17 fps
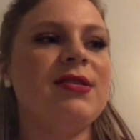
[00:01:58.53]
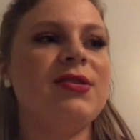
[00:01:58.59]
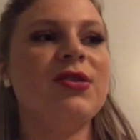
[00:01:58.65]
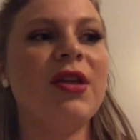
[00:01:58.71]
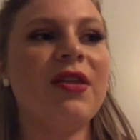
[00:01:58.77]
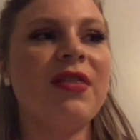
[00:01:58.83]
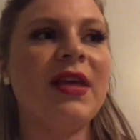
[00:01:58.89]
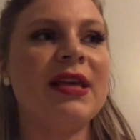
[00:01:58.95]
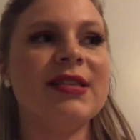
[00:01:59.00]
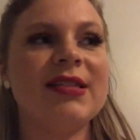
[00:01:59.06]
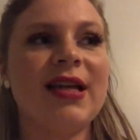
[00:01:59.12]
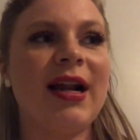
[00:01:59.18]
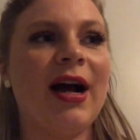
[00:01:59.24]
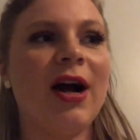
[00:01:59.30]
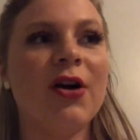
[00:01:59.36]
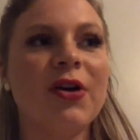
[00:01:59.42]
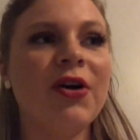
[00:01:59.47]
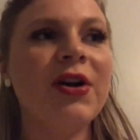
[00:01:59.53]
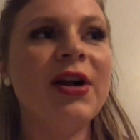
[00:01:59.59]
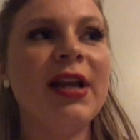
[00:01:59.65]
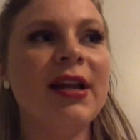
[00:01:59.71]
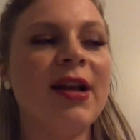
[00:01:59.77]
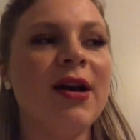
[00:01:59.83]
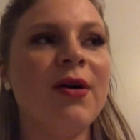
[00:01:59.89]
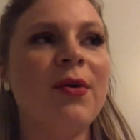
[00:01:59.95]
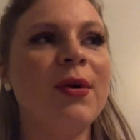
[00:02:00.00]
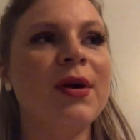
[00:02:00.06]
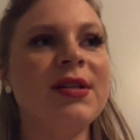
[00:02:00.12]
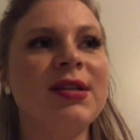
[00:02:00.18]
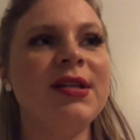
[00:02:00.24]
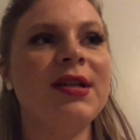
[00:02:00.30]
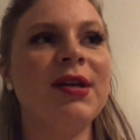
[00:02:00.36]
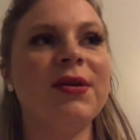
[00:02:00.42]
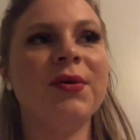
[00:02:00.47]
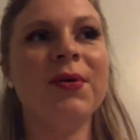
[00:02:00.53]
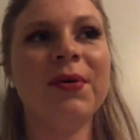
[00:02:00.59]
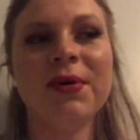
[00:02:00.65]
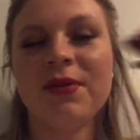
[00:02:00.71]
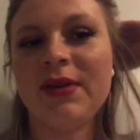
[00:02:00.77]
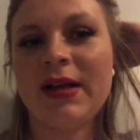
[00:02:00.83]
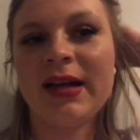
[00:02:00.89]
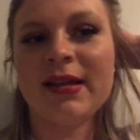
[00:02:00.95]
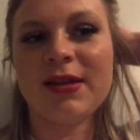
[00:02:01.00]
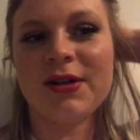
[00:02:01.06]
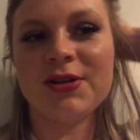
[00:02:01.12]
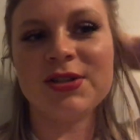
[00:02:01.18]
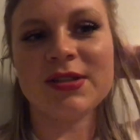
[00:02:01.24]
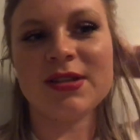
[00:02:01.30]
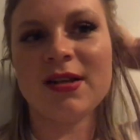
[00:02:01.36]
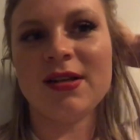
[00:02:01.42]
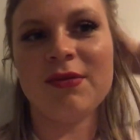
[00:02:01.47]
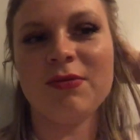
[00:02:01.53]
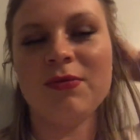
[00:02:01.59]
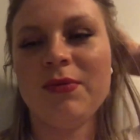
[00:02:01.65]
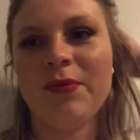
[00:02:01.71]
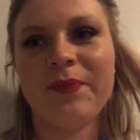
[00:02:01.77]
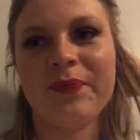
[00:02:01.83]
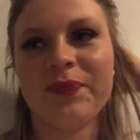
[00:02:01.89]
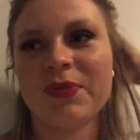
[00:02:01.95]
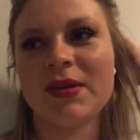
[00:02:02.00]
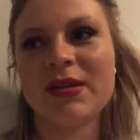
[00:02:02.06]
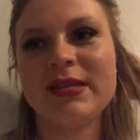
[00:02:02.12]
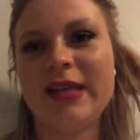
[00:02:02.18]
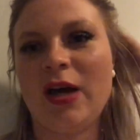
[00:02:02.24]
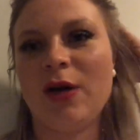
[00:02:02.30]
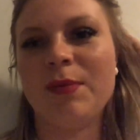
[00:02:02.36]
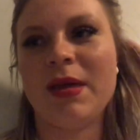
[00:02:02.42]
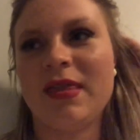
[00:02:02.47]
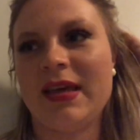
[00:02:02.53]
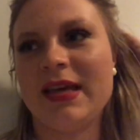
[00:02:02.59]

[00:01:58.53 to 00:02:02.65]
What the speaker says: the things that I already know what to do, like they're just going to tell me